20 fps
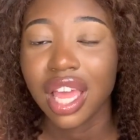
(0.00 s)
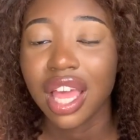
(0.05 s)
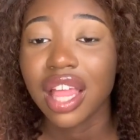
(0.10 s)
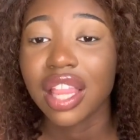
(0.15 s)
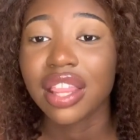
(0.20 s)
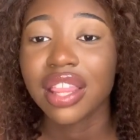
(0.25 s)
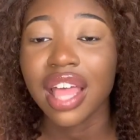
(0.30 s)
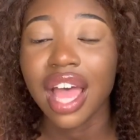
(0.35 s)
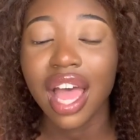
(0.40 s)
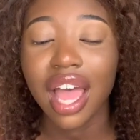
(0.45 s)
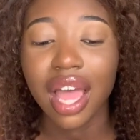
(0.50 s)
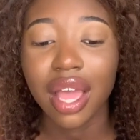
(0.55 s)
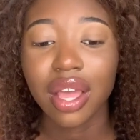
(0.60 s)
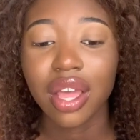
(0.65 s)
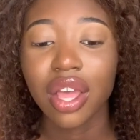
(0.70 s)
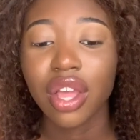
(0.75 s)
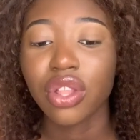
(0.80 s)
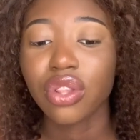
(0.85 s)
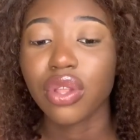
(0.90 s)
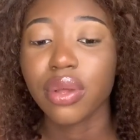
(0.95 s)
that
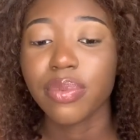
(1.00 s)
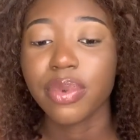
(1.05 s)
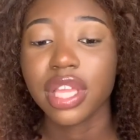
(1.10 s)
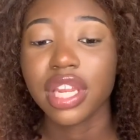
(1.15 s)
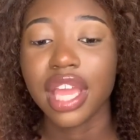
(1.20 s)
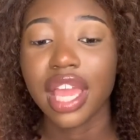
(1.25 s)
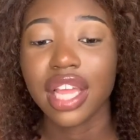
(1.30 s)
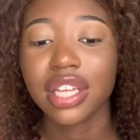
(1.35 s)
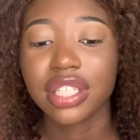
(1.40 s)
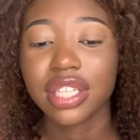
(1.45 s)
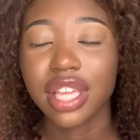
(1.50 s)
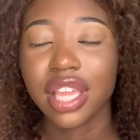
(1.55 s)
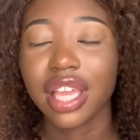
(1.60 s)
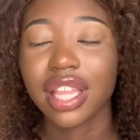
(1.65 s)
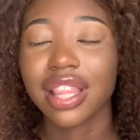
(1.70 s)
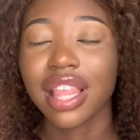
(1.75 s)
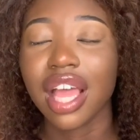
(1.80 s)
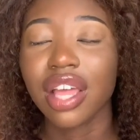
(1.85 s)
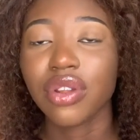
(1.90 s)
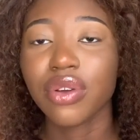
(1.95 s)
not being educated,
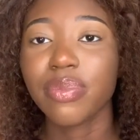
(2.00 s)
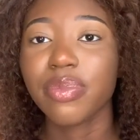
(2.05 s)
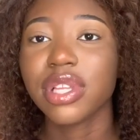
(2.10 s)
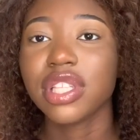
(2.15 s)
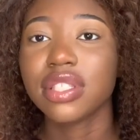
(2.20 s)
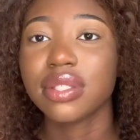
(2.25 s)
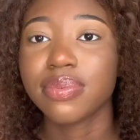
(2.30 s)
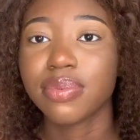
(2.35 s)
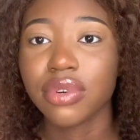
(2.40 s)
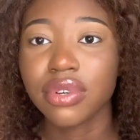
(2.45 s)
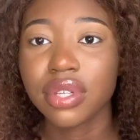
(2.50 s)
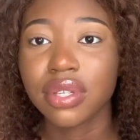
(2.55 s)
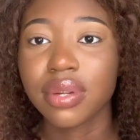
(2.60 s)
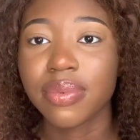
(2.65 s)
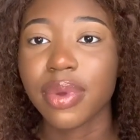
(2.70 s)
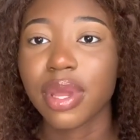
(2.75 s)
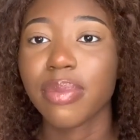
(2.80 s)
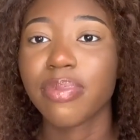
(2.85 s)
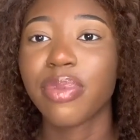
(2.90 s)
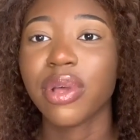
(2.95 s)
that not being spoken
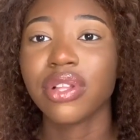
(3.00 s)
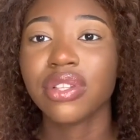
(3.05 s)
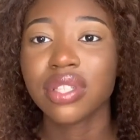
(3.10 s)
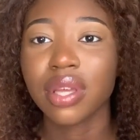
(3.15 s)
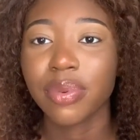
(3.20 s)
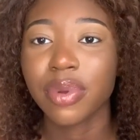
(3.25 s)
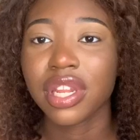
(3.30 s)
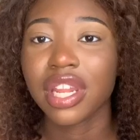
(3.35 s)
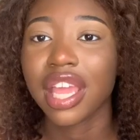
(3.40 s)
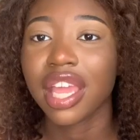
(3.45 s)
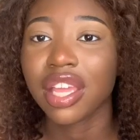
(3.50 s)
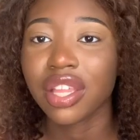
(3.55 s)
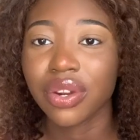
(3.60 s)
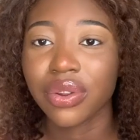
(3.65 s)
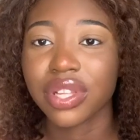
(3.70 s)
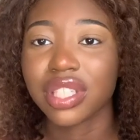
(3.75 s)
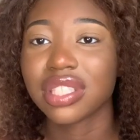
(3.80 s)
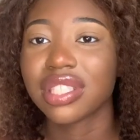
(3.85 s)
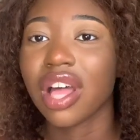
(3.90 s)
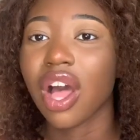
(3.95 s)
about, builds up an
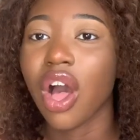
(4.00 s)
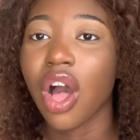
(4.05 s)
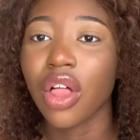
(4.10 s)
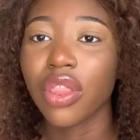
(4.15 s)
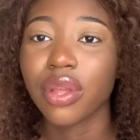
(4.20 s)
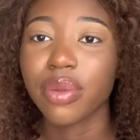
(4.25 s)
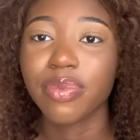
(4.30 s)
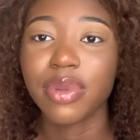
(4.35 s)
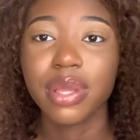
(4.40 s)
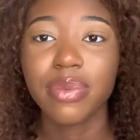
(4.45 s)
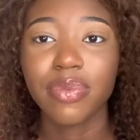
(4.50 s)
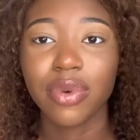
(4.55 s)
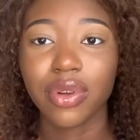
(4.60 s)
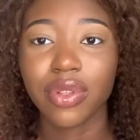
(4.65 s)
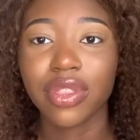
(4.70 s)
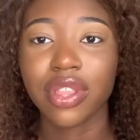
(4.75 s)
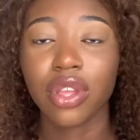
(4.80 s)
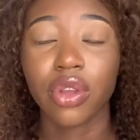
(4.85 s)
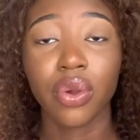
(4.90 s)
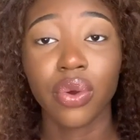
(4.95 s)
ignorance that other people
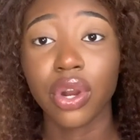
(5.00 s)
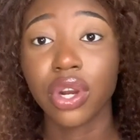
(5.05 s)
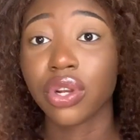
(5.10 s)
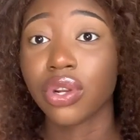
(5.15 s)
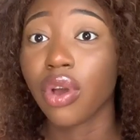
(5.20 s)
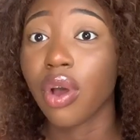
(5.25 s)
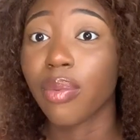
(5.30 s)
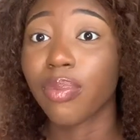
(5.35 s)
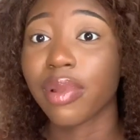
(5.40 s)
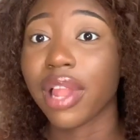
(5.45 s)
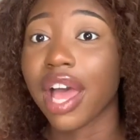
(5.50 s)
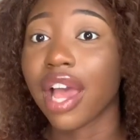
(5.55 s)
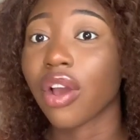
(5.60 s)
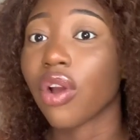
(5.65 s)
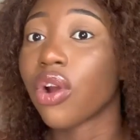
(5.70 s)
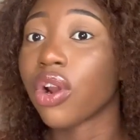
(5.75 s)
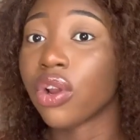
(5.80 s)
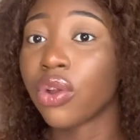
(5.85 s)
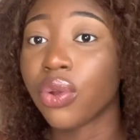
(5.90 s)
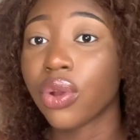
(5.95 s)
that who are not black
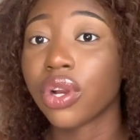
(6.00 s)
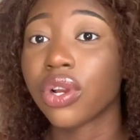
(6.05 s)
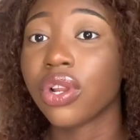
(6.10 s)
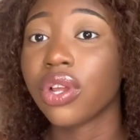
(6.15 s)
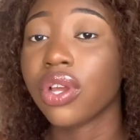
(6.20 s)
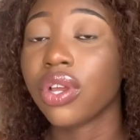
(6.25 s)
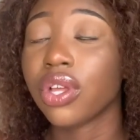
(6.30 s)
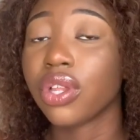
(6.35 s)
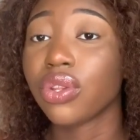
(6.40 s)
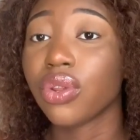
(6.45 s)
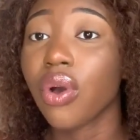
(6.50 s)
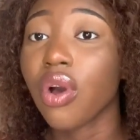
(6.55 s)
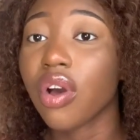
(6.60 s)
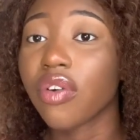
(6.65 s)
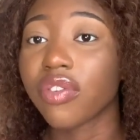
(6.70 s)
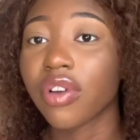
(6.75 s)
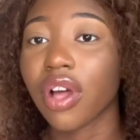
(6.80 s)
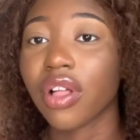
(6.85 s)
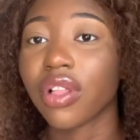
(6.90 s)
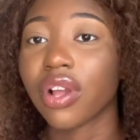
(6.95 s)
or who are not of
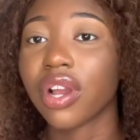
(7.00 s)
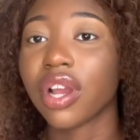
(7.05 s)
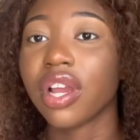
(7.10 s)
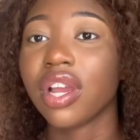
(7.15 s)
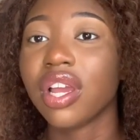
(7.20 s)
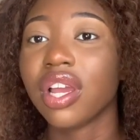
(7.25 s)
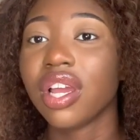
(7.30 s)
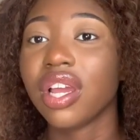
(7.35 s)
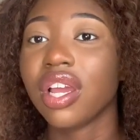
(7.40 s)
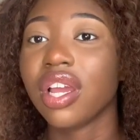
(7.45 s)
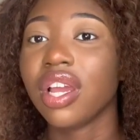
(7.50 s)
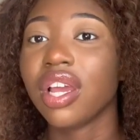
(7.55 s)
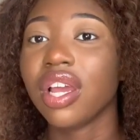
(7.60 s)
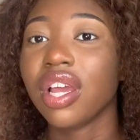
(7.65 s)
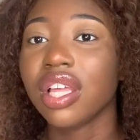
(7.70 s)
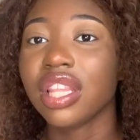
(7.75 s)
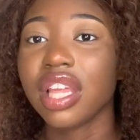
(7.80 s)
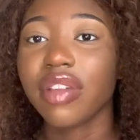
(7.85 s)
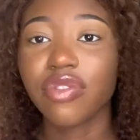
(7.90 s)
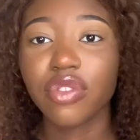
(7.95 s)
colour,
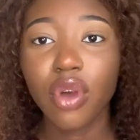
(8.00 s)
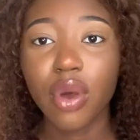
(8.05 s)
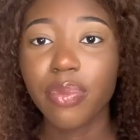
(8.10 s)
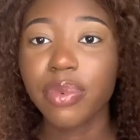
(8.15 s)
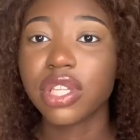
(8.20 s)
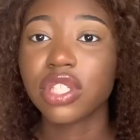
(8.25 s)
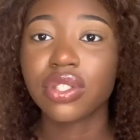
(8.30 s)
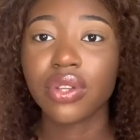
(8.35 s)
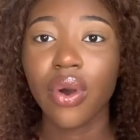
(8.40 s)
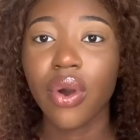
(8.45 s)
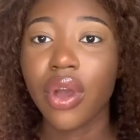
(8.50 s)
they've not been taught